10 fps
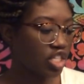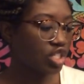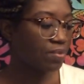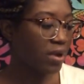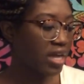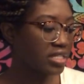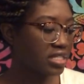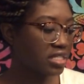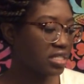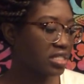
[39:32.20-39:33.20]
She
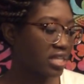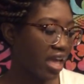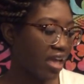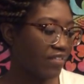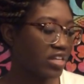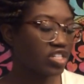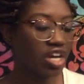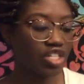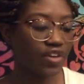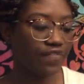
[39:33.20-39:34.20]
pressed save and
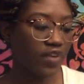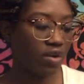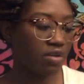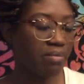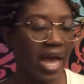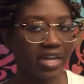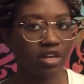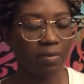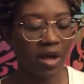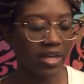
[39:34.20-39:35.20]
tucked her phone back
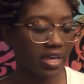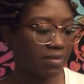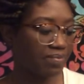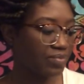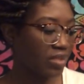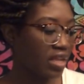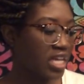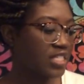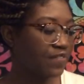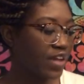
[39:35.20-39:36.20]
in her pocket.
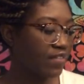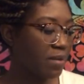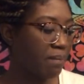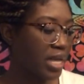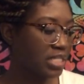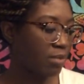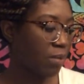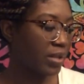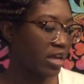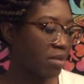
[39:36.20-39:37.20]
His favorite
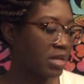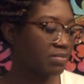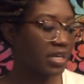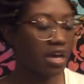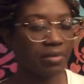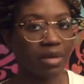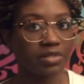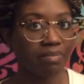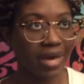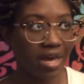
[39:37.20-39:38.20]
baseball player must be coming
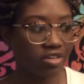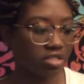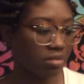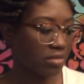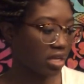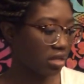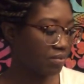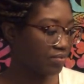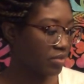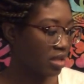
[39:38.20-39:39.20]
up to bat or something.
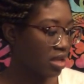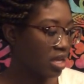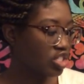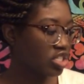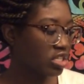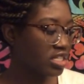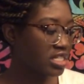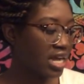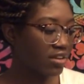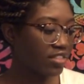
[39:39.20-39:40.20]
She
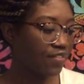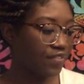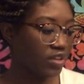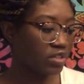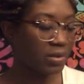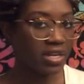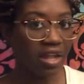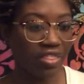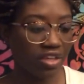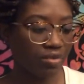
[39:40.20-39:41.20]
looked down at the field, but
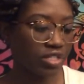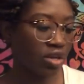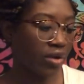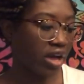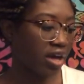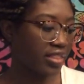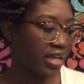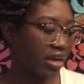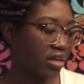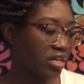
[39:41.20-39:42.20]
nothing was going on
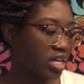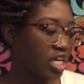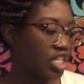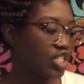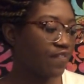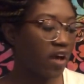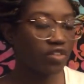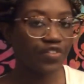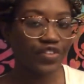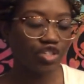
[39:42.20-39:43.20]
there. She
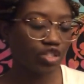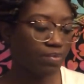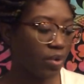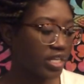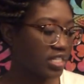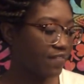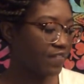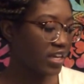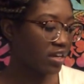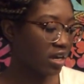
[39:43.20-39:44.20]
followed Fisher's pointed
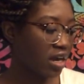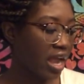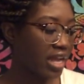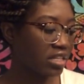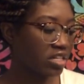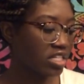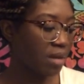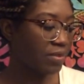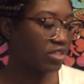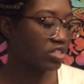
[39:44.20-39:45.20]
finger and looked
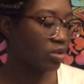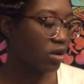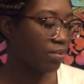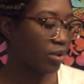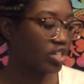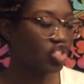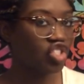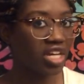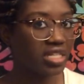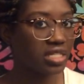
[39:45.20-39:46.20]
up at the scoreboard
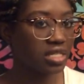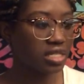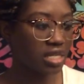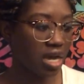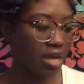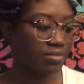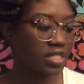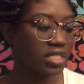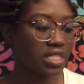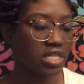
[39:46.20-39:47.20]
just in time
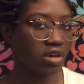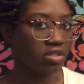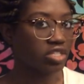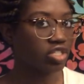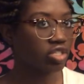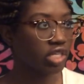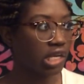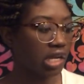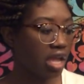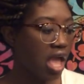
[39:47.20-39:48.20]
to see on the
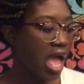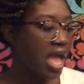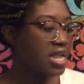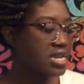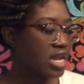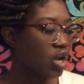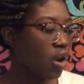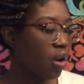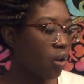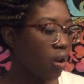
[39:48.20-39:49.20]
screen.
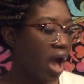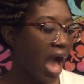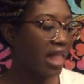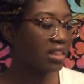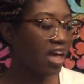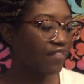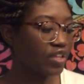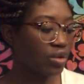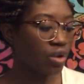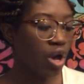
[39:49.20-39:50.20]
Nicole, I love
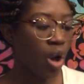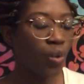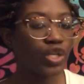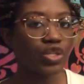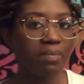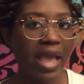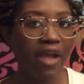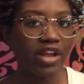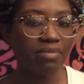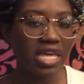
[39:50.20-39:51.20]
you. Will you
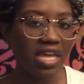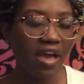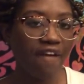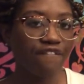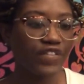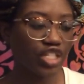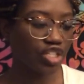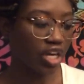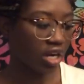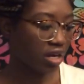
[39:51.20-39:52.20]
marry me?
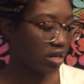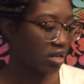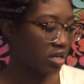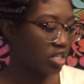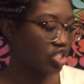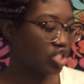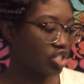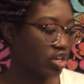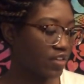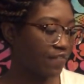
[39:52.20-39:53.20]
Fisher. She
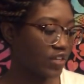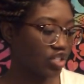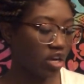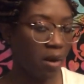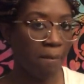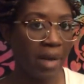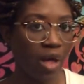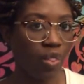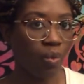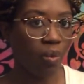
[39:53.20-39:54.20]
turned to Fisher, her
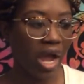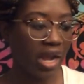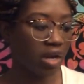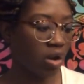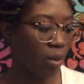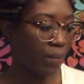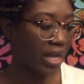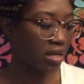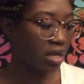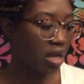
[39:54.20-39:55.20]
mouth wide
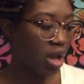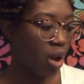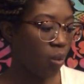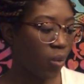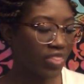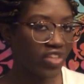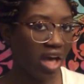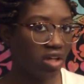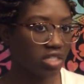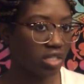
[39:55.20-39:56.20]
open. What the
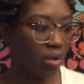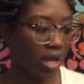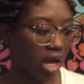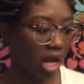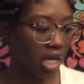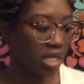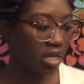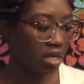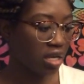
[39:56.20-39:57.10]
hell is going on?